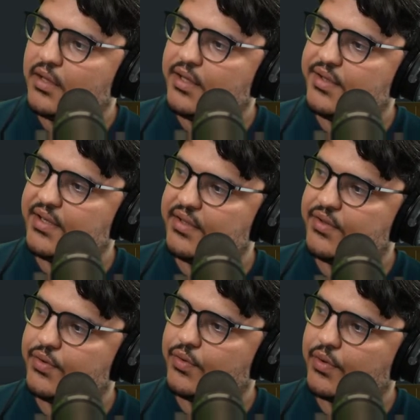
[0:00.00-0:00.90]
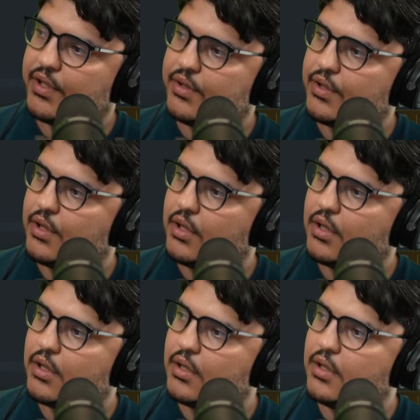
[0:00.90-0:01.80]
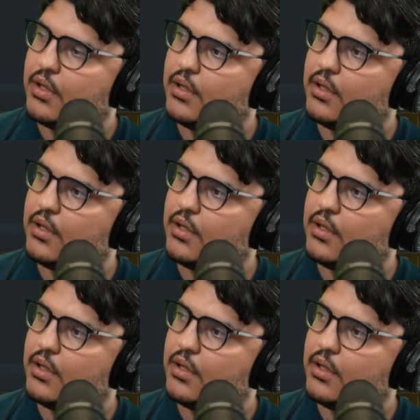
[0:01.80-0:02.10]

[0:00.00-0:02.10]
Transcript: This has to return